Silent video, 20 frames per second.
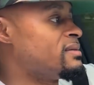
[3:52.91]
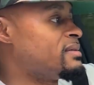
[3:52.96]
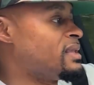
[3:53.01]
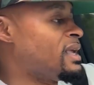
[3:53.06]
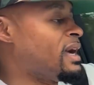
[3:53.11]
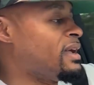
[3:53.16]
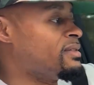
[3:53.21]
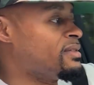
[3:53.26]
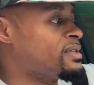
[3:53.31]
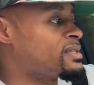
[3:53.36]

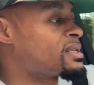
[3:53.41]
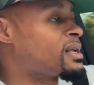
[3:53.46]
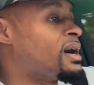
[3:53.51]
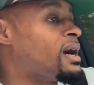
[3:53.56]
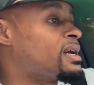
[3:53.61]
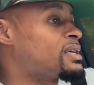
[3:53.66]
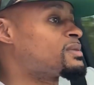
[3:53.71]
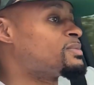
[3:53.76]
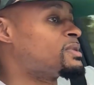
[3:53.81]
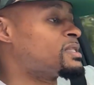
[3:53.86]
not this
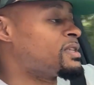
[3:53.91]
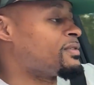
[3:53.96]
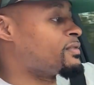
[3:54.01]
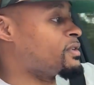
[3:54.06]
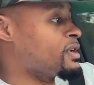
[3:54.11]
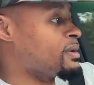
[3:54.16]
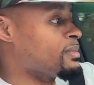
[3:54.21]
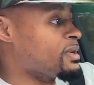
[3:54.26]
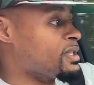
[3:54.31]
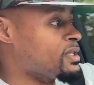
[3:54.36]
clock
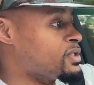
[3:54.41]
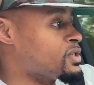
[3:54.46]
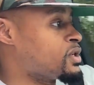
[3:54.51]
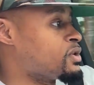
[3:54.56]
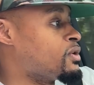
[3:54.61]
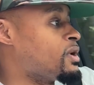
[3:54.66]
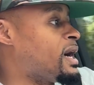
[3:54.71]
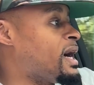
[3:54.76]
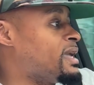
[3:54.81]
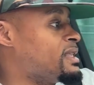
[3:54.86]
specifically, but the
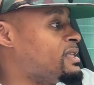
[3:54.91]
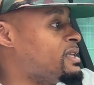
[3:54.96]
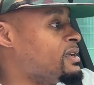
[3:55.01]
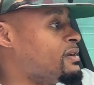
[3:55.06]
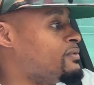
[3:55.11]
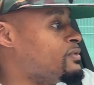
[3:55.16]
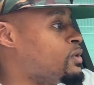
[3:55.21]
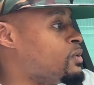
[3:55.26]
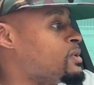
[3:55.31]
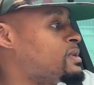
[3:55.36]
general idea
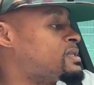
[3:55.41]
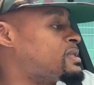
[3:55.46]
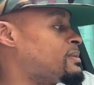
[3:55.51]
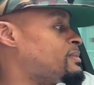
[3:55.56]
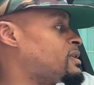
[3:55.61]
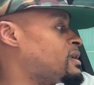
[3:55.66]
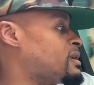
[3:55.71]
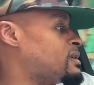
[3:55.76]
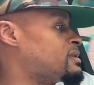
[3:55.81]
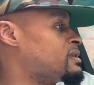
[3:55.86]
of doing
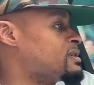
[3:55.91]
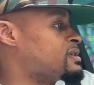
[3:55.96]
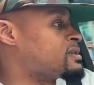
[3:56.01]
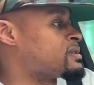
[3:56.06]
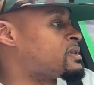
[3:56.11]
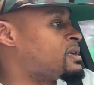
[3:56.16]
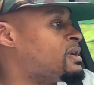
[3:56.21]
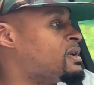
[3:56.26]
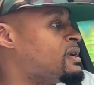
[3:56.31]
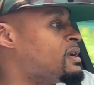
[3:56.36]
something like this